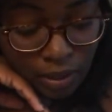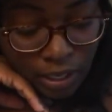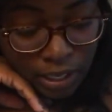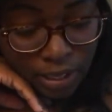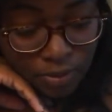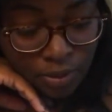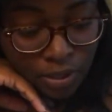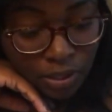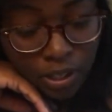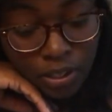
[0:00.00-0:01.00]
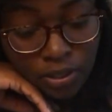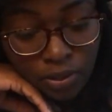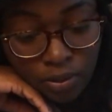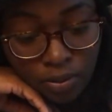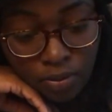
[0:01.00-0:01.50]
Okay, I'm going to look
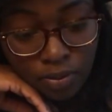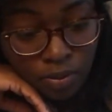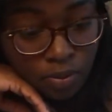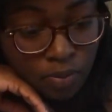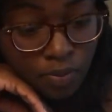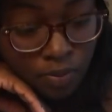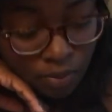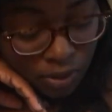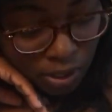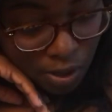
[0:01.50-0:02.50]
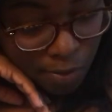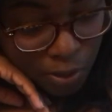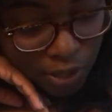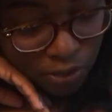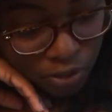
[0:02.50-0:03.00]
into karma
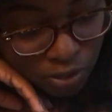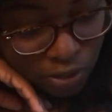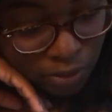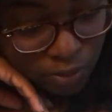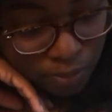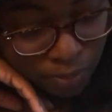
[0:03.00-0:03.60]
cards too.